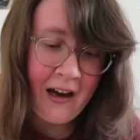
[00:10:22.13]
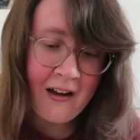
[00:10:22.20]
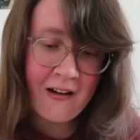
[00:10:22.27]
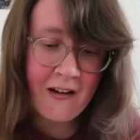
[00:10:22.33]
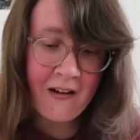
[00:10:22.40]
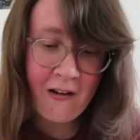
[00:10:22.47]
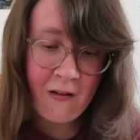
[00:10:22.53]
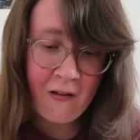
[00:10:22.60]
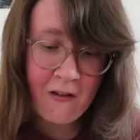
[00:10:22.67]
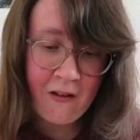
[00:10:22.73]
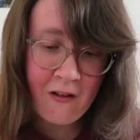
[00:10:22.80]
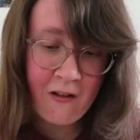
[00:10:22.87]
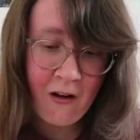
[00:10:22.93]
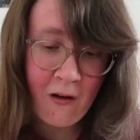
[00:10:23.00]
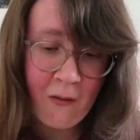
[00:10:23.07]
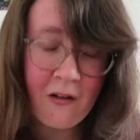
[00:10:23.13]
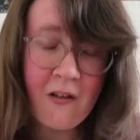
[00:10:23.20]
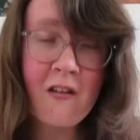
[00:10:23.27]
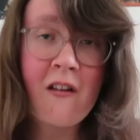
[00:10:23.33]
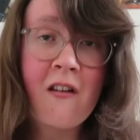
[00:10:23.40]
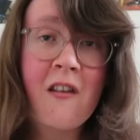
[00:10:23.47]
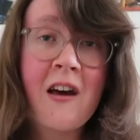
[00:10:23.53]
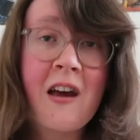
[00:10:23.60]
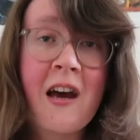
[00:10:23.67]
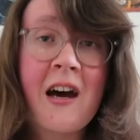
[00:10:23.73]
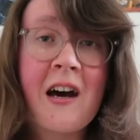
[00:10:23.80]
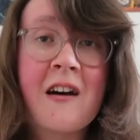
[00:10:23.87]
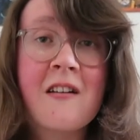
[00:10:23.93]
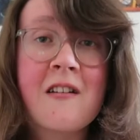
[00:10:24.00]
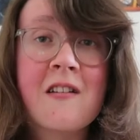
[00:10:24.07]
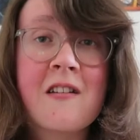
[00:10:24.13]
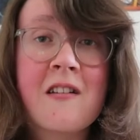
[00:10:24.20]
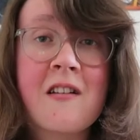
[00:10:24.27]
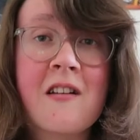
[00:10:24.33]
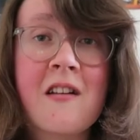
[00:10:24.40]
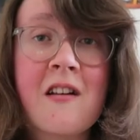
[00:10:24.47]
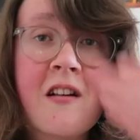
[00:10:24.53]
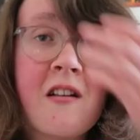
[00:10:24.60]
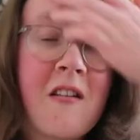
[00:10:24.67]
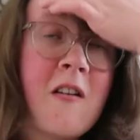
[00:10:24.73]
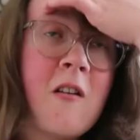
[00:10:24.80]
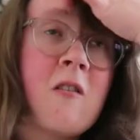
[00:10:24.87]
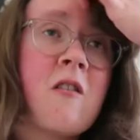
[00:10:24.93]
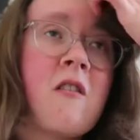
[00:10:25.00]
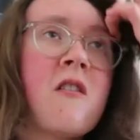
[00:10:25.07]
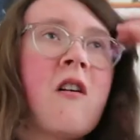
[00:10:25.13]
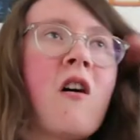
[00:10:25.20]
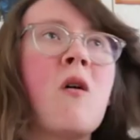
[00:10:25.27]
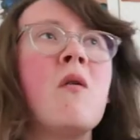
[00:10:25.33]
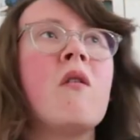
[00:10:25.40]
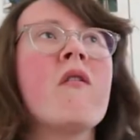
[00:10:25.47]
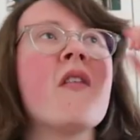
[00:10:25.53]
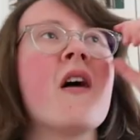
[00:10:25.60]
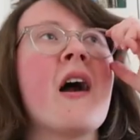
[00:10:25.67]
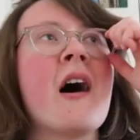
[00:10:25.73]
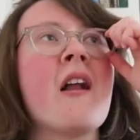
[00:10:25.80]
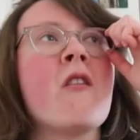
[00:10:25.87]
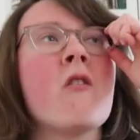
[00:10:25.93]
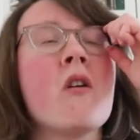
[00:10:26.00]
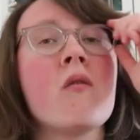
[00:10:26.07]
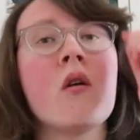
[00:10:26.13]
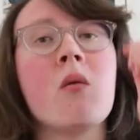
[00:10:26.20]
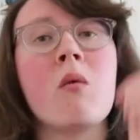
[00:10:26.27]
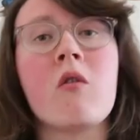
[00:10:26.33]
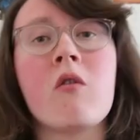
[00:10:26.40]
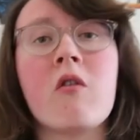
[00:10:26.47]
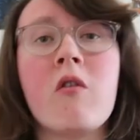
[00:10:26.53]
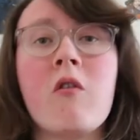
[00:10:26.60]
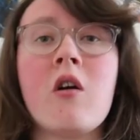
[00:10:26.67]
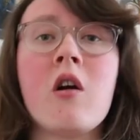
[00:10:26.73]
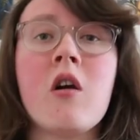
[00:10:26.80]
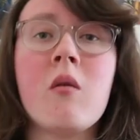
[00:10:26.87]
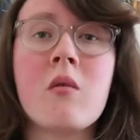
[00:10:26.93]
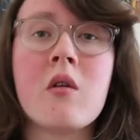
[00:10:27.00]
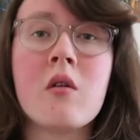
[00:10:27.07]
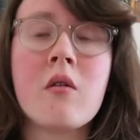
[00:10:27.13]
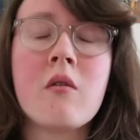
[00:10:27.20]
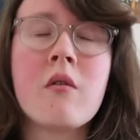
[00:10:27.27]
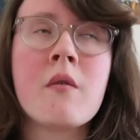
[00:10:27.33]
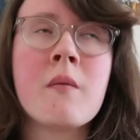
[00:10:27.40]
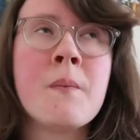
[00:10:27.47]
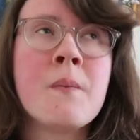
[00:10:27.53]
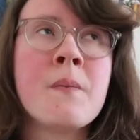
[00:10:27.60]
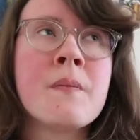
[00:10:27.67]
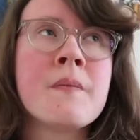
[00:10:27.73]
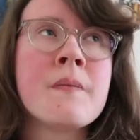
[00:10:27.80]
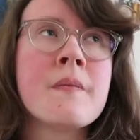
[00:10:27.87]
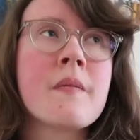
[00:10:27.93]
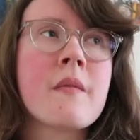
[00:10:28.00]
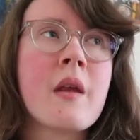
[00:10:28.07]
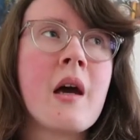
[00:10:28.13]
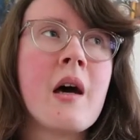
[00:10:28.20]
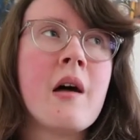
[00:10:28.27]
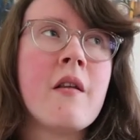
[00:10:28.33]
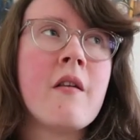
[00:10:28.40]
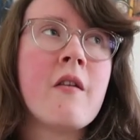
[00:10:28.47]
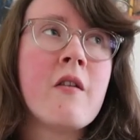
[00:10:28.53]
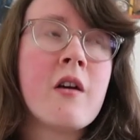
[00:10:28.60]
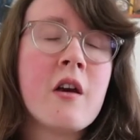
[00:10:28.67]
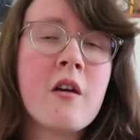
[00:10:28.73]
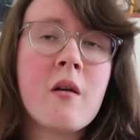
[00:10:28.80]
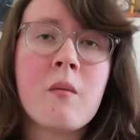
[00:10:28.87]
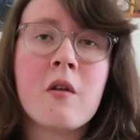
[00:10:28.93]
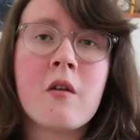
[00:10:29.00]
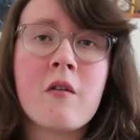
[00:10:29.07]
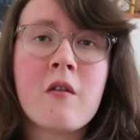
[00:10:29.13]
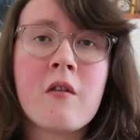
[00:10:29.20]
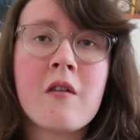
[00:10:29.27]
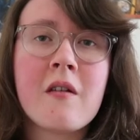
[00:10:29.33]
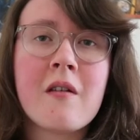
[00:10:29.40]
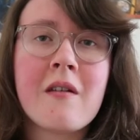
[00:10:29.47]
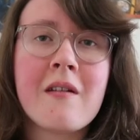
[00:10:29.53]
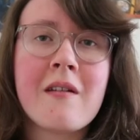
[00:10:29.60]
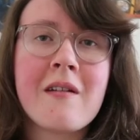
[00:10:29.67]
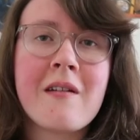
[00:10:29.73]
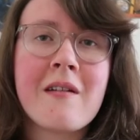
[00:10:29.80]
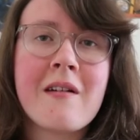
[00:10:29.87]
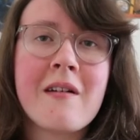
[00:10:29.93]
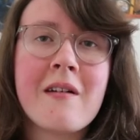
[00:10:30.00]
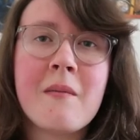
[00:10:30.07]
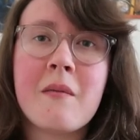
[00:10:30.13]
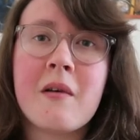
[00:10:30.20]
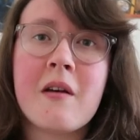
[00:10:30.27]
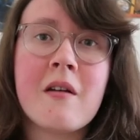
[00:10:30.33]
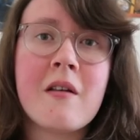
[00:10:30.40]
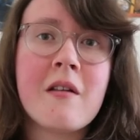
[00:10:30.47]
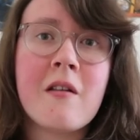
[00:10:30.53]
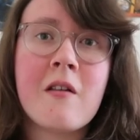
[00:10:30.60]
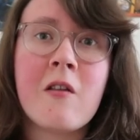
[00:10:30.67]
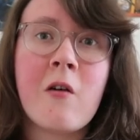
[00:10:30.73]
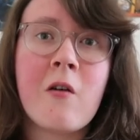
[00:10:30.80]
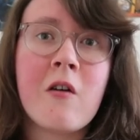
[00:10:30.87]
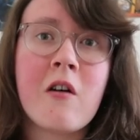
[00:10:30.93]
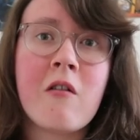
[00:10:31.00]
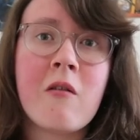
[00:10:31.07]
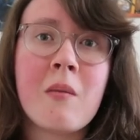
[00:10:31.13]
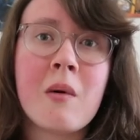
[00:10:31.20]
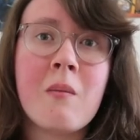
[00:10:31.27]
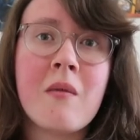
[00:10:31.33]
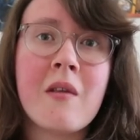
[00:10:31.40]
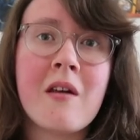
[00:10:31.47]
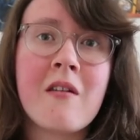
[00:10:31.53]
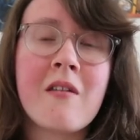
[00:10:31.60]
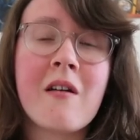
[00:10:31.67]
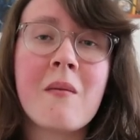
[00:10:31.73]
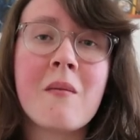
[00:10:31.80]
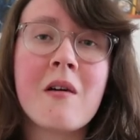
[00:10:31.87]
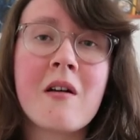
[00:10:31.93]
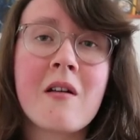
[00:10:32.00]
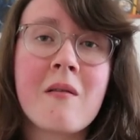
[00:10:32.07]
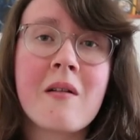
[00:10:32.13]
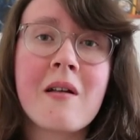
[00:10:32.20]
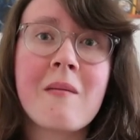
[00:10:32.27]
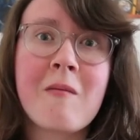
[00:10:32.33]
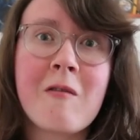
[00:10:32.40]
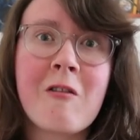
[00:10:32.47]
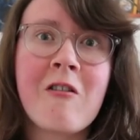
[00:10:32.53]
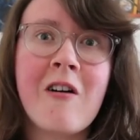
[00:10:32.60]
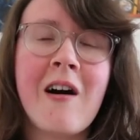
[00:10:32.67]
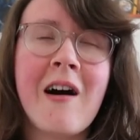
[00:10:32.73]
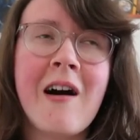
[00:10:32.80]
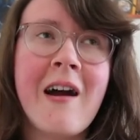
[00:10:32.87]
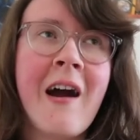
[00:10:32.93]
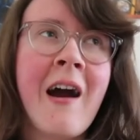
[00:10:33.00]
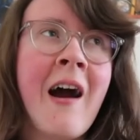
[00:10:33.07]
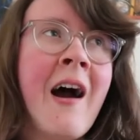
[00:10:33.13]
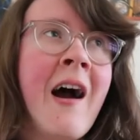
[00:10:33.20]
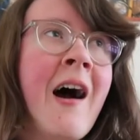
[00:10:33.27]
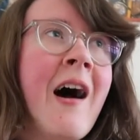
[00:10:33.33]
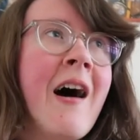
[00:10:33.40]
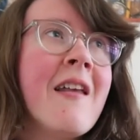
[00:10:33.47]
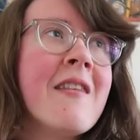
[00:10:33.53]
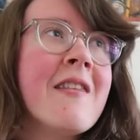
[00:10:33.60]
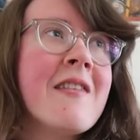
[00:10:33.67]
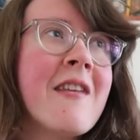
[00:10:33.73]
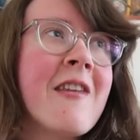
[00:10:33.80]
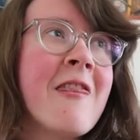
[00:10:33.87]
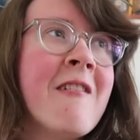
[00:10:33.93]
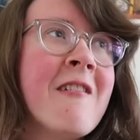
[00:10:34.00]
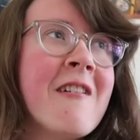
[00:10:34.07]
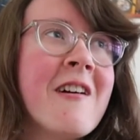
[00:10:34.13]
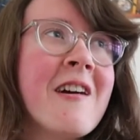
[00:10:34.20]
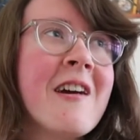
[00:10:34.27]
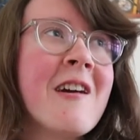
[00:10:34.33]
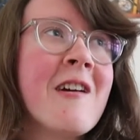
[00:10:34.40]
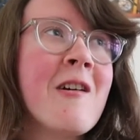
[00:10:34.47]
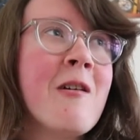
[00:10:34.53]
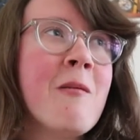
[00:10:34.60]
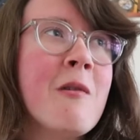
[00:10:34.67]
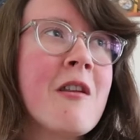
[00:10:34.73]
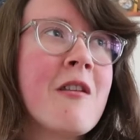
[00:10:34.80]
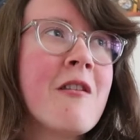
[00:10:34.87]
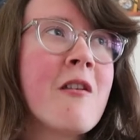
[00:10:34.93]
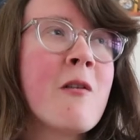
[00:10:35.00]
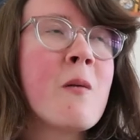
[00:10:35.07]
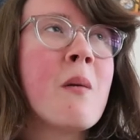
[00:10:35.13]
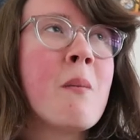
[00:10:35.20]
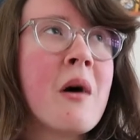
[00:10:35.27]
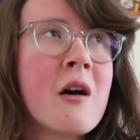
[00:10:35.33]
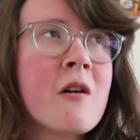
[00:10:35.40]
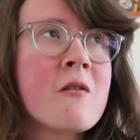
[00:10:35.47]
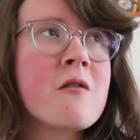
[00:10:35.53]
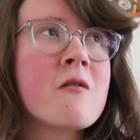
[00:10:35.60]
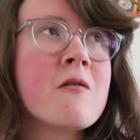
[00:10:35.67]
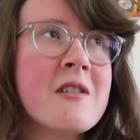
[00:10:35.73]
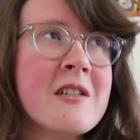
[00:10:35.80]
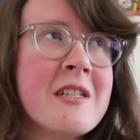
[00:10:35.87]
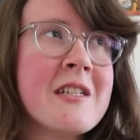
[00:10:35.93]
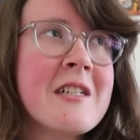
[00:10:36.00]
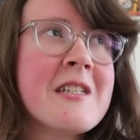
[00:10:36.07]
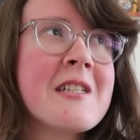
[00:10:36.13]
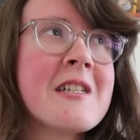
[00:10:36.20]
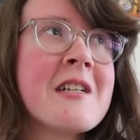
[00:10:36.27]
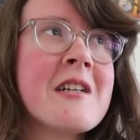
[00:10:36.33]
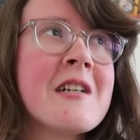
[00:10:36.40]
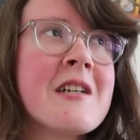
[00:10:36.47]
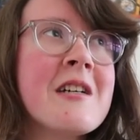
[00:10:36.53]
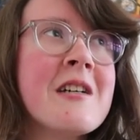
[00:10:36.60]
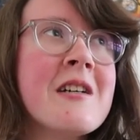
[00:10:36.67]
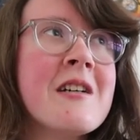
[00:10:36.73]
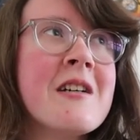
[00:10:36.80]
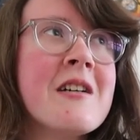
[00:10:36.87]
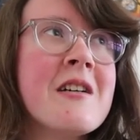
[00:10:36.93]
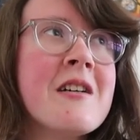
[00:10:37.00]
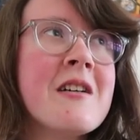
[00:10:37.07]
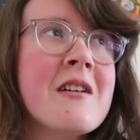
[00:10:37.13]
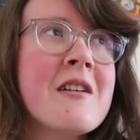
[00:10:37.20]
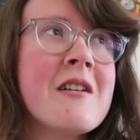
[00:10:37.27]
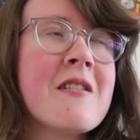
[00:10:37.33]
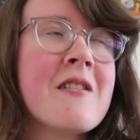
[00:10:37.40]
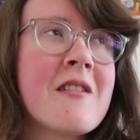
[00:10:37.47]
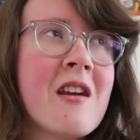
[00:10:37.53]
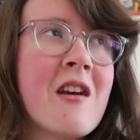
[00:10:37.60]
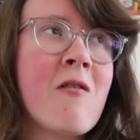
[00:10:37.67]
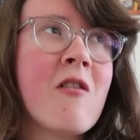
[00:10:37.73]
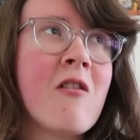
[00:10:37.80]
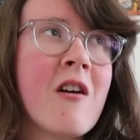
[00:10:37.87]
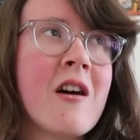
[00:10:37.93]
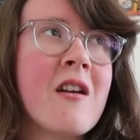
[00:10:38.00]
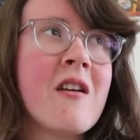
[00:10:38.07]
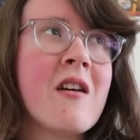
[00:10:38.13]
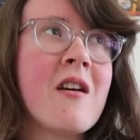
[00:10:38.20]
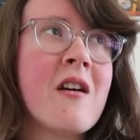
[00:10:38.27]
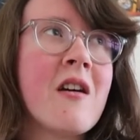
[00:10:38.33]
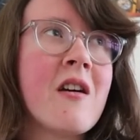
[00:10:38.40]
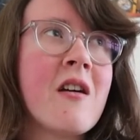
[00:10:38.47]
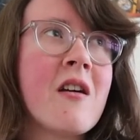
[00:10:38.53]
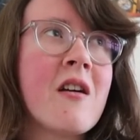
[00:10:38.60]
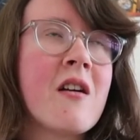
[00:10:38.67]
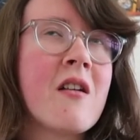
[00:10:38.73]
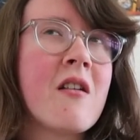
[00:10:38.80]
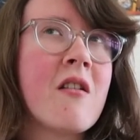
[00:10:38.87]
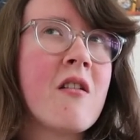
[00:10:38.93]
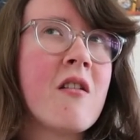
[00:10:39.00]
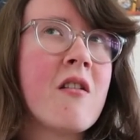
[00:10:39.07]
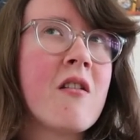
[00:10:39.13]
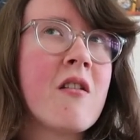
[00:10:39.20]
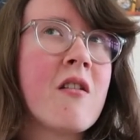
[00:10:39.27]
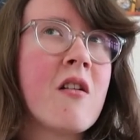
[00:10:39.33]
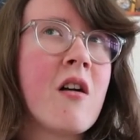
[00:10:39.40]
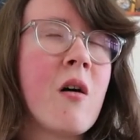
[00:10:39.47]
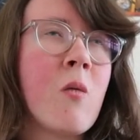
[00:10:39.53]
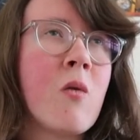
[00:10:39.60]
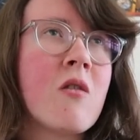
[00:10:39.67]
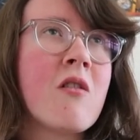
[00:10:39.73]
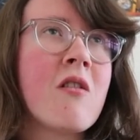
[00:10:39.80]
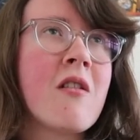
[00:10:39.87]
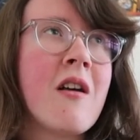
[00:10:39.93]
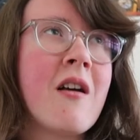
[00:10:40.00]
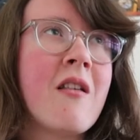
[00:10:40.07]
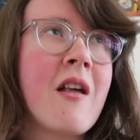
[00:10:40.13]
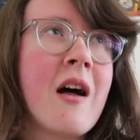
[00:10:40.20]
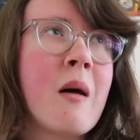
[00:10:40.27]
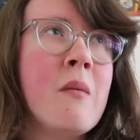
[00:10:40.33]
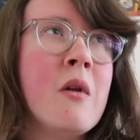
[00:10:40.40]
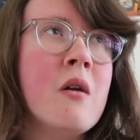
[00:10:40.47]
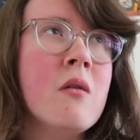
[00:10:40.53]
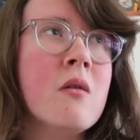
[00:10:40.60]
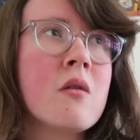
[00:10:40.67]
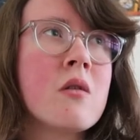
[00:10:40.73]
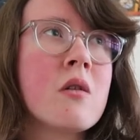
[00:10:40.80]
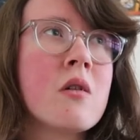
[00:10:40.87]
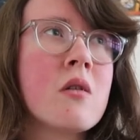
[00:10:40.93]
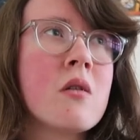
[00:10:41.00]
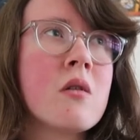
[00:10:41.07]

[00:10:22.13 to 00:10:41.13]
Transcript: I don't know who to start with. So they had, so to start with, they had three robots and three humans. And um, the three humans, I'm not going to remember this, I'm going to try. The three humans were Michael Reed, Steve Negretti, I want to say Sam Luke,